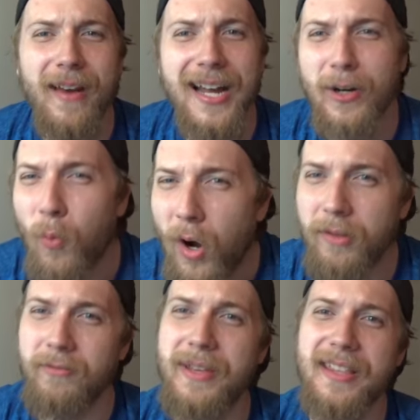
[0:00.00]
I don't want
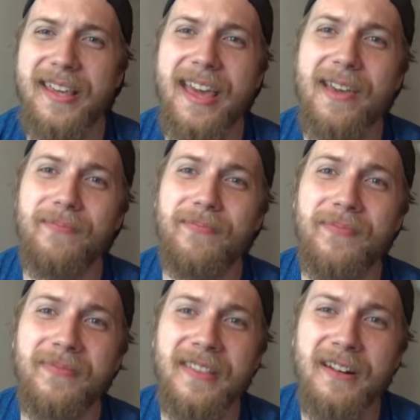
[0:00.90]
them to be in the game.
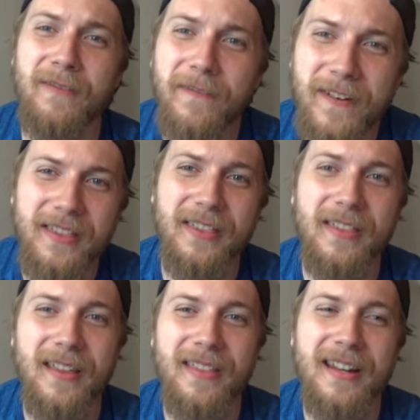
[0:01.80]
They don't fit.
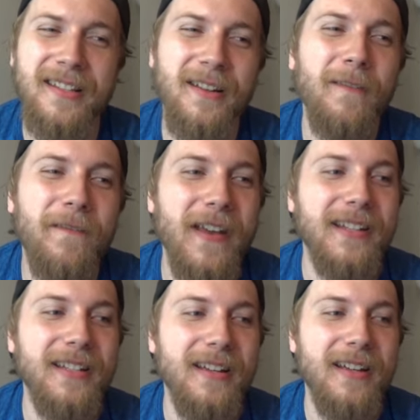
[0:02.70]
They just don't
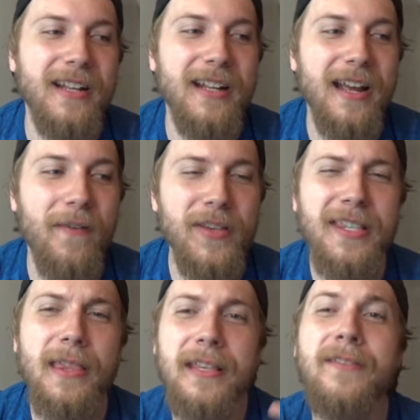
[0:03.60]
fit. This
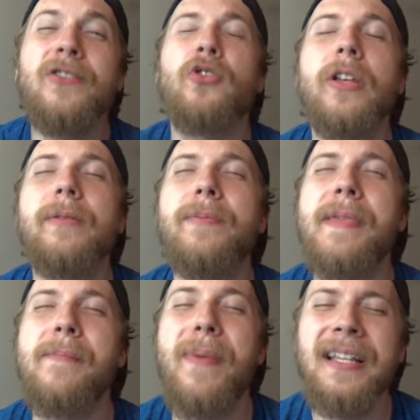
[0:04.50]
is truly supposed to be
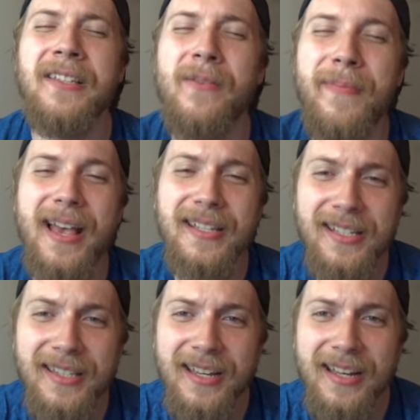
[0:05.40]
the best of the
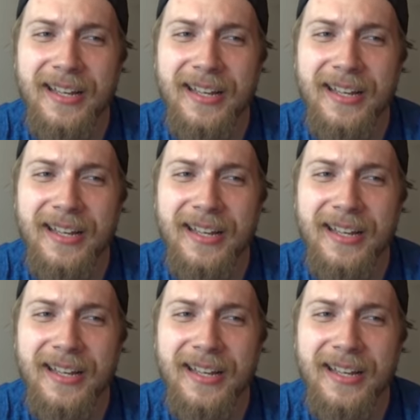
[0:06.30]
best.